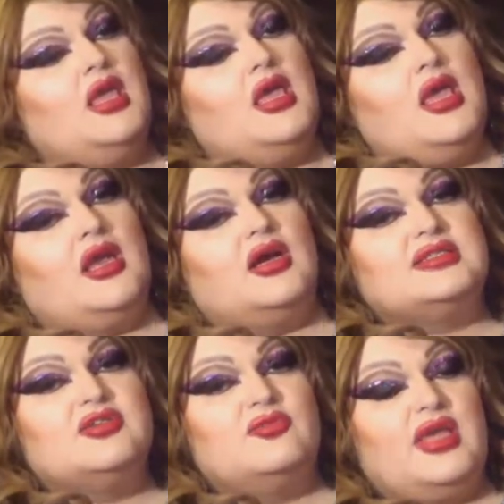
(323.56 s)
And also
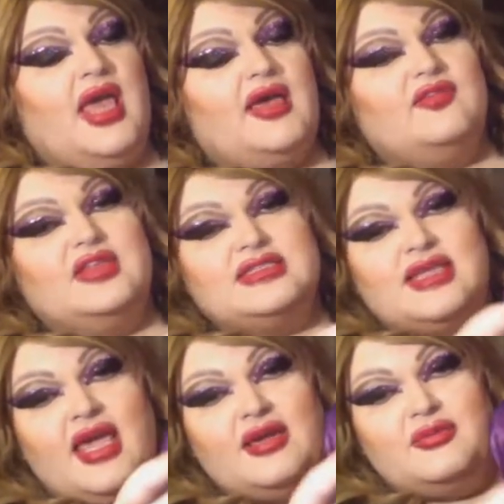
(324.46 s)
we have this
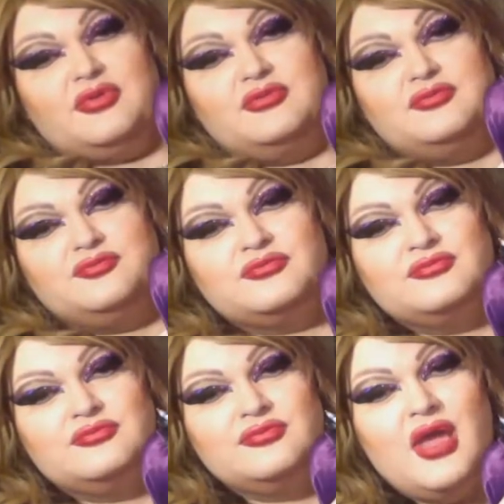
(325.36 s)
cape. I
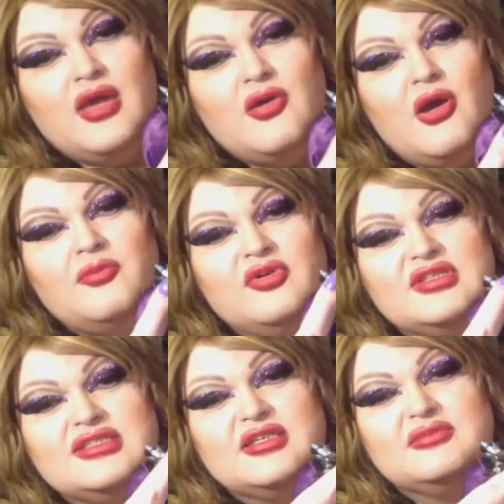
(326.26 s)
put
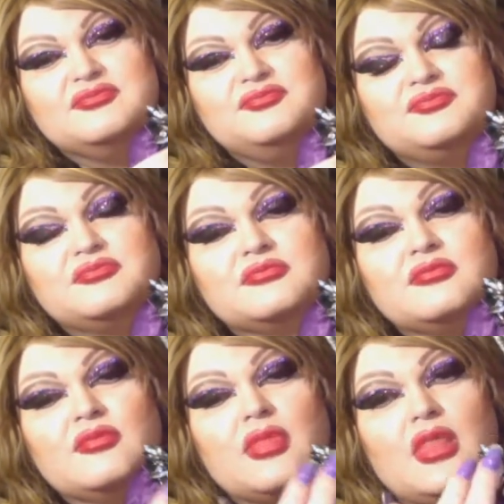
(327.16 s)
some
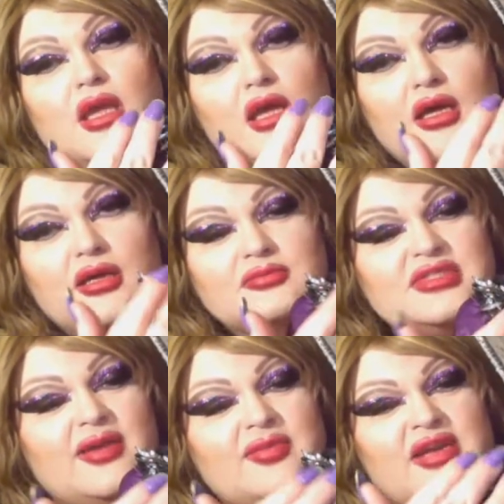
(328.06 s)

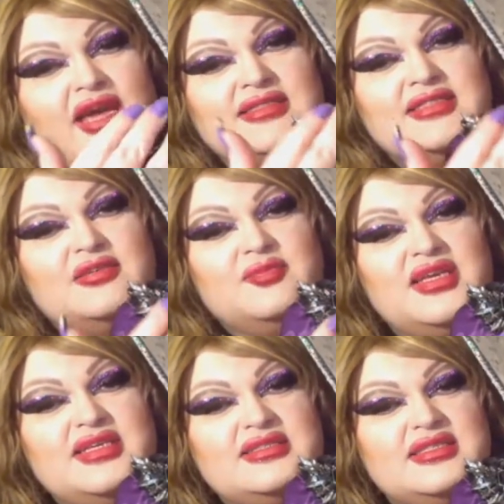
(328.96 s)
diamond accent
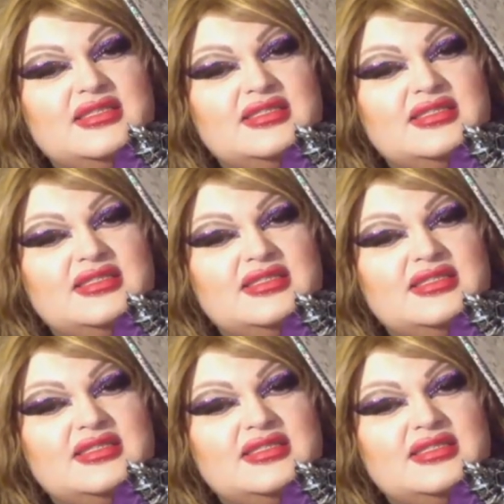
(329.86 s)
pieces,